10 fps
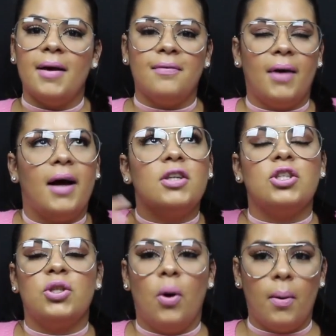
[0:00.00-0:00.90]
If not,
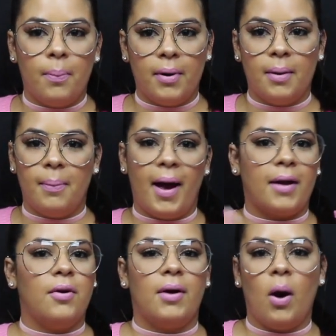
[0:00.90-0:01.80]
just go and put it
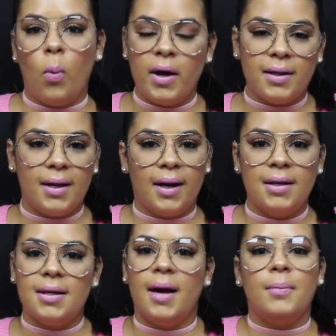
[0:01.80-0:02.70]
back. You're not wasting
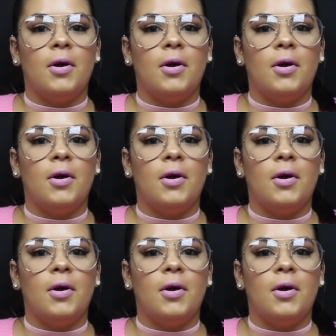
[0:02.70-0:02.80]
any time.